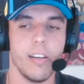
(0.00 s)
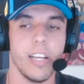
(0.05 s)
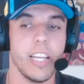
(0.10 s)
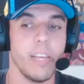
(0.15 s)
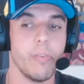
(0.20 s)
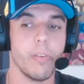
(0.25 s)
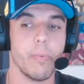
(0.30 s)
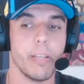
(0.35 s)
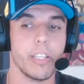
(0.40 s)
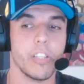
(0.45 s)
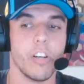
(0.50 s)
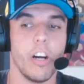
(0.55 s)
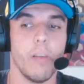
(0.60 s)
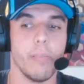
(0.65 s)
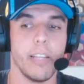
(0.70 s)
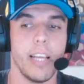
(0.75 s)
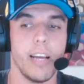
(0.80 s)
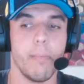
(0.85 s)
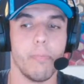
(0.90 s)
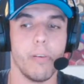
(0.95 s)
He would have been
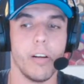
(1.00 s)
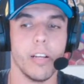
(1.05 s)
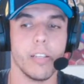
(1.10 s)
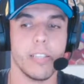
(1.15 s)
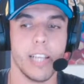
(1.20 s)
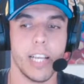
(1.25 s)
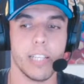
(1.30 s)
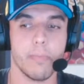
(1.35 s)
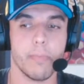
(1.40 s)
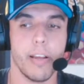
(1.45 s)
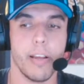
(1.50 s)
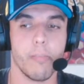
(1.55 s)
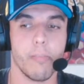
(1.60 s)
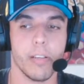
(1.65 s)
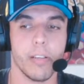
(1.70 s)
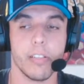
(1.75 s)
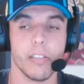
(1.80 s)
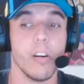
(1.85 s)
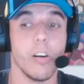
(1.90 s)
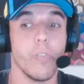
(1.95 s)
timed out by Dad's mate or
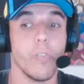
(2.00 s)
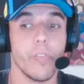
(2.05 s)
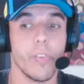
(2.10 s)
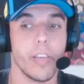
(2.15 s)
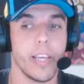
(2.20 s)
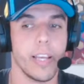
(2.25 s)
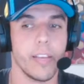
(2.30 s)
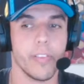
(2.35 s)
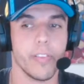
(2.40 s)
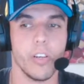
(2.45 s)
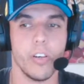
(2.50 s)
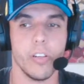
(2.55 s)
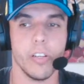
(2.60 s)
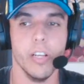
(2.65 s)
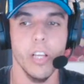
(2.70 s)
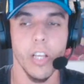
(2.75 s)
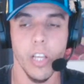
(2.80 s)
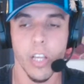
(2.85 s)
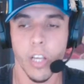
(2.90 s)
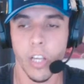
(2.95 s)
myself if he had
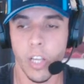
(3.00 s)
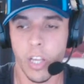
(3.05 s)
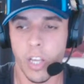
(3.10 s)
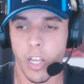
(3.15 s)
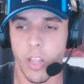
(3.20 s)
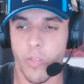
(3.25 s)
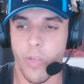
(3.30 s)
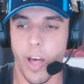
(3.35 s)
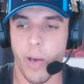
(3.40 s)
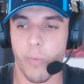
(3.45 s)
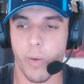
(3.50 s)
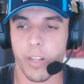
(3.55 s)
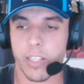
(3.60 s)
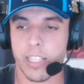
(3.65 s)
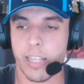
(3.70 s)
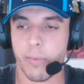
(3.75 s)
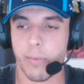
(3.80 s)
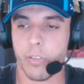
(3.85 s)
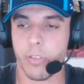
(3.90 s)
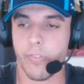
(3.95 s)
gone that one
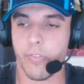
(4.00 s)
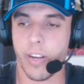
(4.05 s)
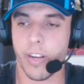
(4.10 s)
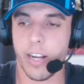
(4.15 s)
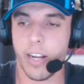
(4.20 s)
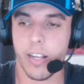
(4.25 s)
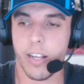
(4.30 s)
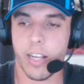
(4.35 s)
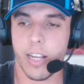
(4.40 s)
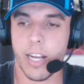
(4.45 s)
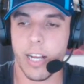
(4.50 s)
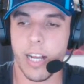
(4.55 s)
step too far.